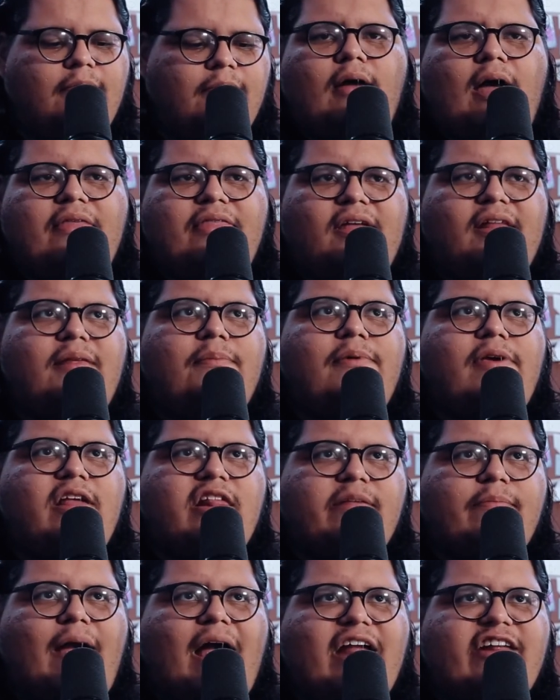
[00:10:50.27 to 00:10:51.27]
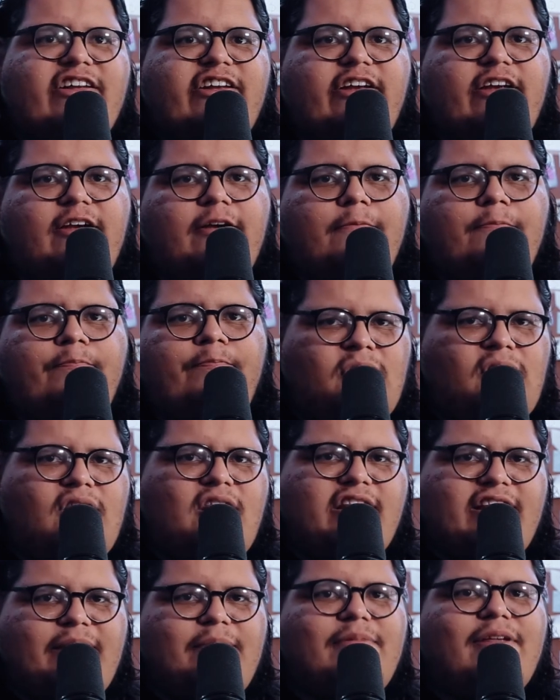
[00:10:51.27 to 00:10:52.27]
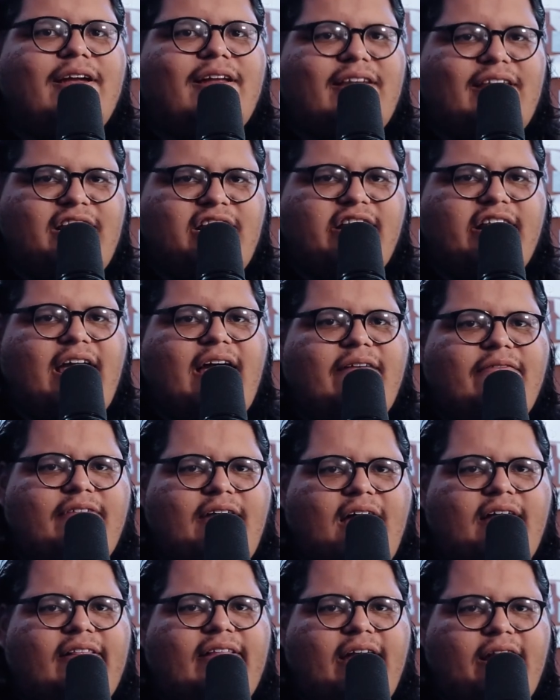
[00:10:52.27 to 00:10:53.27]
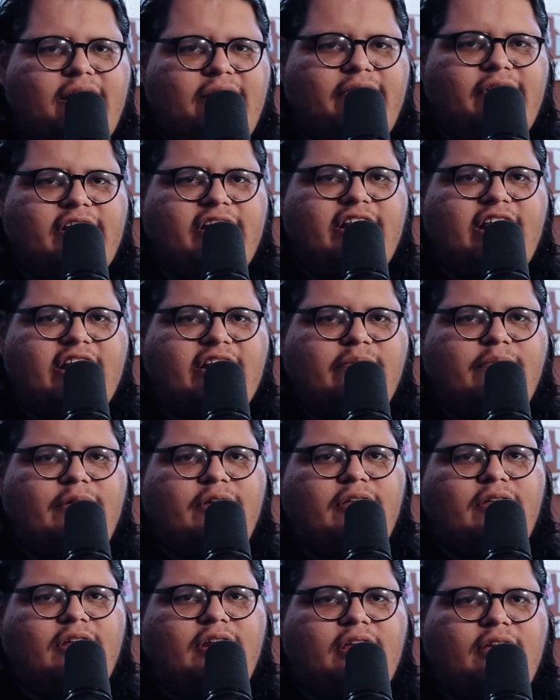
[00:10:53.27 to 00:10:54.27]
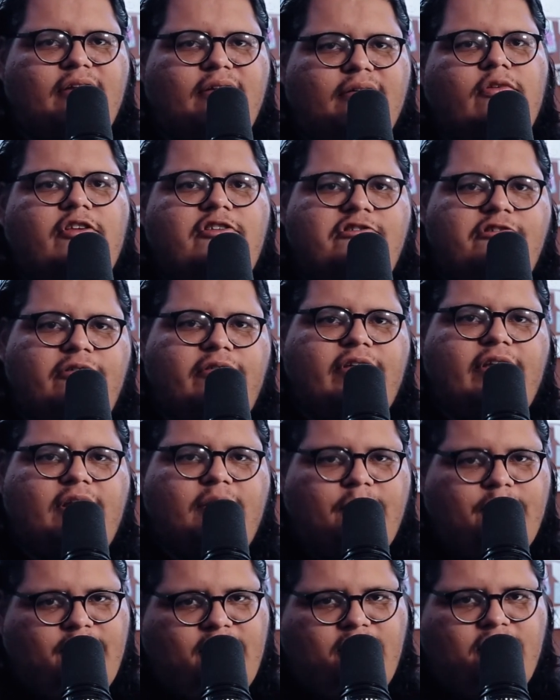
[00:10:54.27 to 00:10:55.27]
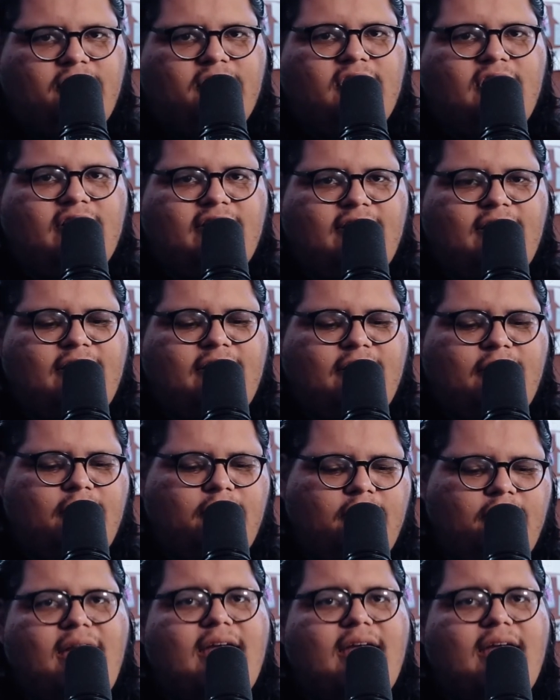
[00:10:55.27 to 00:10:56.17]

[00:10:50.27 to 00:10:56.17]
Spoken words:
I think to be a smash hit, the Steam Deck needs to have that layer of accessibility to truly compete with Nintendo.